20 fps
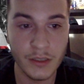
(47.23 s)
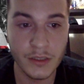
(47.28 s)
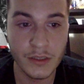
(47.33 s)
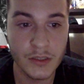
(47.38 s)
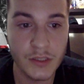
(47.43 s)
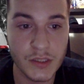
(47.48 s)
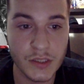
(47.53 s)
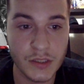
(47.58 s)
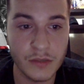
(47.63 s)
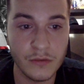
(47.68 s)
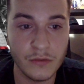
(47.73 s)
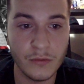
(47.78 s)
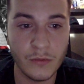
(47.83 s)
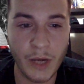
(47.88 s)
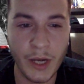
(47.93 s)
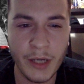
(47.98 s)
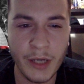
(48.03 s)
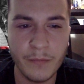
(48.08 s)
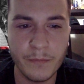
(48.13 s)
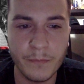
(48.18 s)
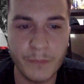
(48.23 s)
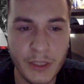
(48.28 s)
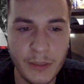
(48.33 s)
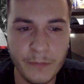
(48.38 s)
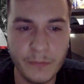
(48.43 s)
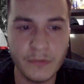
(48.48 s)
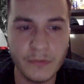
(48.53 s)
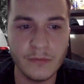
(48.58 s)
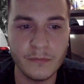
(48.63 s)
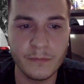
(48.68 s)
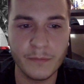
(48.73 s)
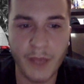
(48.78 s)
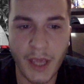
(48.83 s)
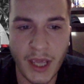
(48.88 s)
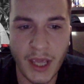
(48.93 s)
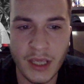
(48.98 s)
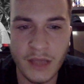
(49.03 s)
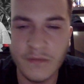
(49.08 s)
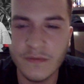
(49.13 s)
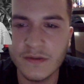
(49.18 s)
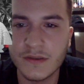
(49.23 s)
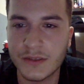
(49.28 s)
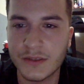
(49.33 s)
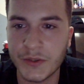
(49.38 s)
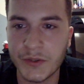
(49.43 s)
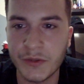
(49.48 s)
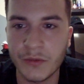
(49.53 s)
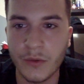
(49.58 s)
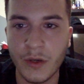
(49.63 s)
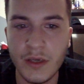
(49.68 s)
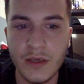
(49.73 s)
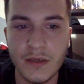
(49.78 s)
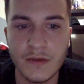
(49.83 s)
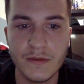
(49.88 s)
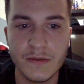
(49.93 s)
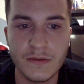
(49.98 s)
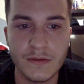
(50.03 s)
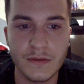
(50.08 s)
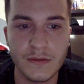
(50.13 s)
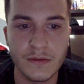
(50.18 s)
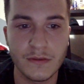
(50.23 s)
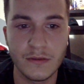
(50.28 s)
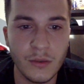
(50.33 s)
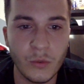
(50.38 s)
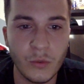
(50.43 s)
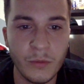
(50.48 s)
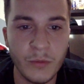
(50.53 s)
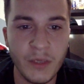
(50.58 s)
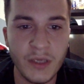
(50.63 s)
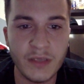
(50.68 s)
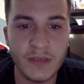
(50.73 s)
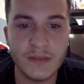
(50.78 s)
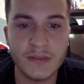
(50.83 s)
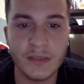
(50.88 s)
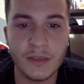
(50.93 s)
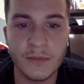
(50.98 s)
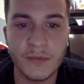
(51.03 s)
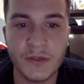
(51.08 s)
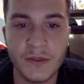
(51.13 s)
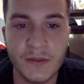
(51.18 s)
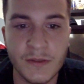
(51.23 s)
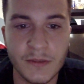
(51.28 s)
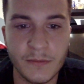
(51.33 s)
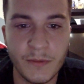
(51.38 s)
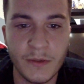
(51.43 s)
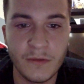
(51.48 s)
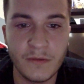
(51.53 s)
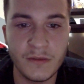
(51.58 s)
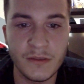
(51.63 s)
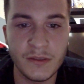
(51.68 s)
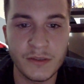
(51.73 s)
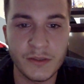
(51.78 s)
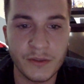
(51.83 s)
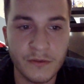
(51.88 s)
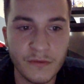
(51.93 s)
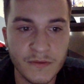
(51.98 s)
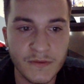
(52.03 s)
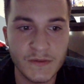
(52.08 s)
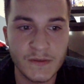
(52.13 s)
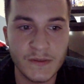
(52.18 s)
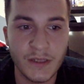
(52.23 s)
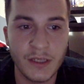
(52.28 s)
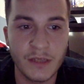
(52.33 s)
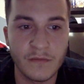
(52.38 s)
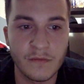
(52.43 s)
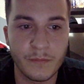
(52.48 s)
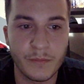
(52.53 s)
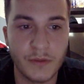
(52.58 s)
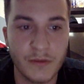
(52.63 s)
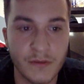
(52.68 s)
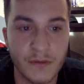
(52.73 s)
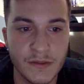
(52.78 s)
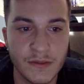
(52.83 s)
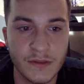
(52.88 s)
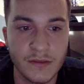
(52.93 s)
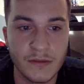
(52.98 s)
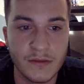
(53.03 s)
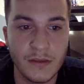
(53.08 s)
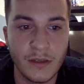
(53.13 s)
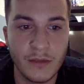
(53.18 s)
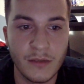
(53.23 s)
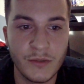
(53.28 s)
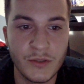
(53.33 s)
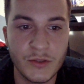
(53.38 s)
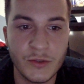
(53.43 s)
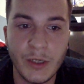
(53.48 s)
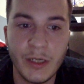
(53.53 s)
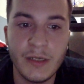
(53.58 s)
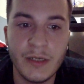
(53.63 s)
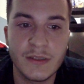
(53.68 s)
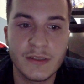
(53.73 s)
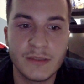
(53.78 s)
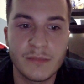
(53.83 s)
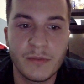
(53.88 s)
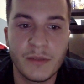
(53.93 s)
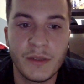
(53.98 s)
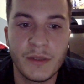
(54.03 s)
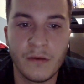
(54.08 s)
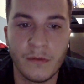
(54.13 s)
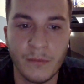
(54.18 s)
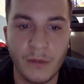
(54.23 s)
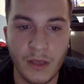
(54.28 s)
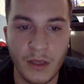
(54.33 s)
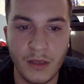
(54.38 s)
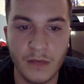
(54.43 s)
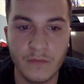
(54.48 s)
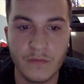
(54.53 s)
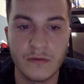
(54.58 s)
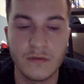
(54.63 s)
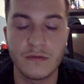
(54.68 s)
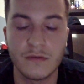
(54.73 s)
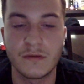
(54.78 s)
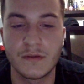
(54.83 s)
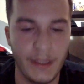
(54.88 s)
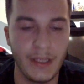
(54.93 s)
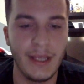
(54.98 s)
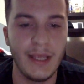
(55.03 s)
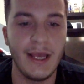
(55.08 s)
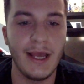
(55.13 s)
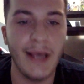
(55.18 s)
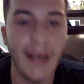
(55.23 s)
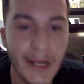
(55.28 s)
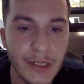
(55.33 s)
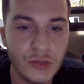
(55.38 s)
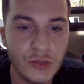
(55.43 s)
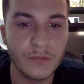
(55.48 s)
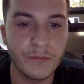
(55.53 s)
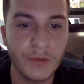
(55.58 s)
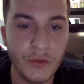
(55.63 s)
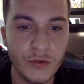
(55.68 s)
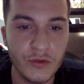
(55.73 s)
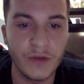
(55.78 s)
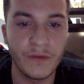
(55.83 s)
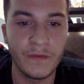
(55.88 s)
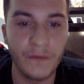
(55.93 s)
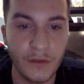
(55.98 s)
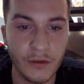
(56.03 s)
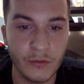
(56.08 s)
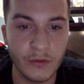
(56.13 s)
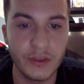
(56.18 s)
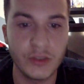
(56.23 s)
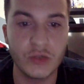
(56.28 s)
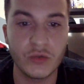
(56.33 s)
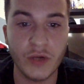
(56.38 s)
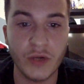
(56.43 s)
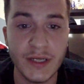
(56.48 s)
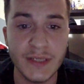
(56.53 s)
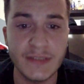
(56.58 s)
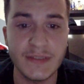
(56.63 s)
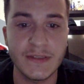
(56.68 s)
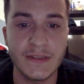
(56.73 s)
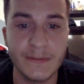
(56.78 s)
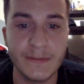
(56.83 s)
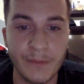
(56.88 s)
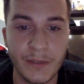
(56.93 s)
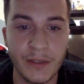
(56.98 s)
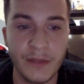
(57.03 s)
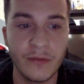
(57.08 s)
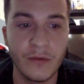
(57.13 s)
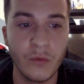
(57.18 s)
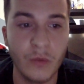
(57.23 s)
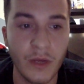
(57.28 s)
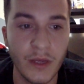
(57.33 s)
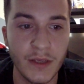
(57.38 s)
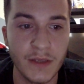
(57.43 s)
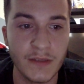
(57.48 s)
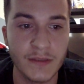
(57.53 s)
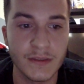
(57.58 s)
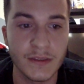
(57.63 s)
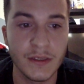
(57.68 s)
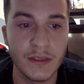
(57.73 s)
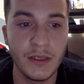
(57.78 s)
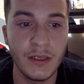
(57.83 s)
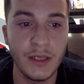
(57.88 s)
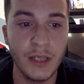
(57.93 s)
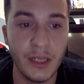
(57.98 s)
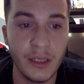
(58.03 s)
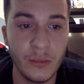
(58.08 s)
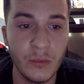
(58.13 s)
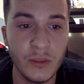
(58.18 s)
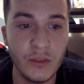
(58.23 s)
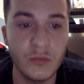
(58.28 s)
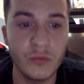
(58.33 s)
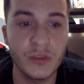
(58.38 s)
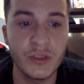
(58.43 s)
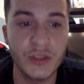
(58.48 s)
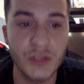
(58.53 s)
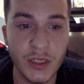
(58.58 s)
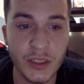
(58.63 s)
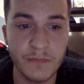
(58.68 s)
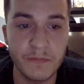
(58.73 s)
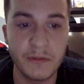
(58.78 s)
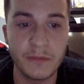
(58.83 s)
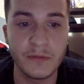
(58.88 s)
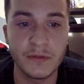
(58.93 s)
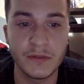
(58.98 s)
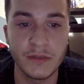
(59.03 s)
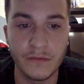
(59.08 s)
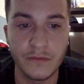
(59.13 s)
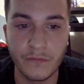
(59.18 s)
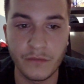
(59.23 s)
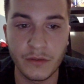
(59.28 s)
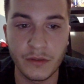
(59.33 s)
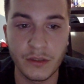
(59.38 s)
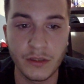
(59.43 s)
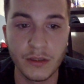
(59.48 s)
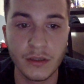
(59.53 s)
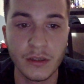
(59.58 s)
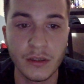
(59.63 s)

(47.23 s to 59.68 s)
So, why do people behave in certain ways? We make assumptions about the internal state of a person and we try to explain their behaviors. Attribution theory tries to explain the ways in which we judge people differently,